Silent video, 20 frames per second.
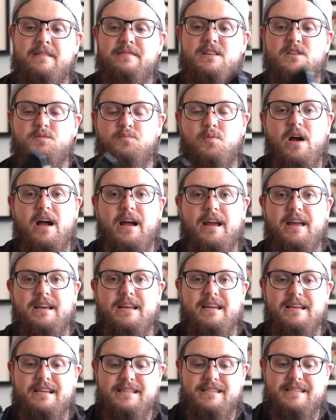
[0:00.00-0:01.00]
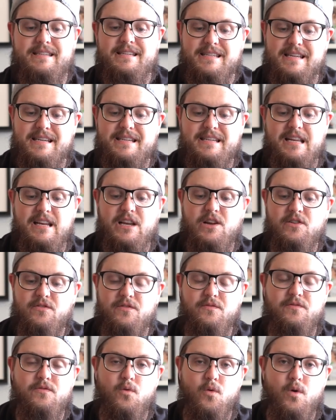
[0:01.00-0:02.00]
This bracket is discontinued
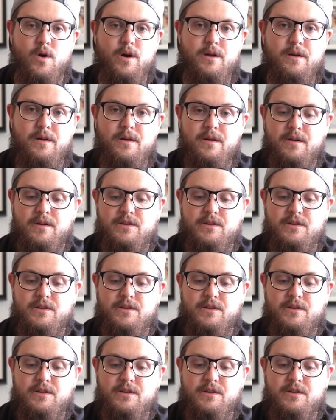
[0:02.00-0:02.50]
from Ford,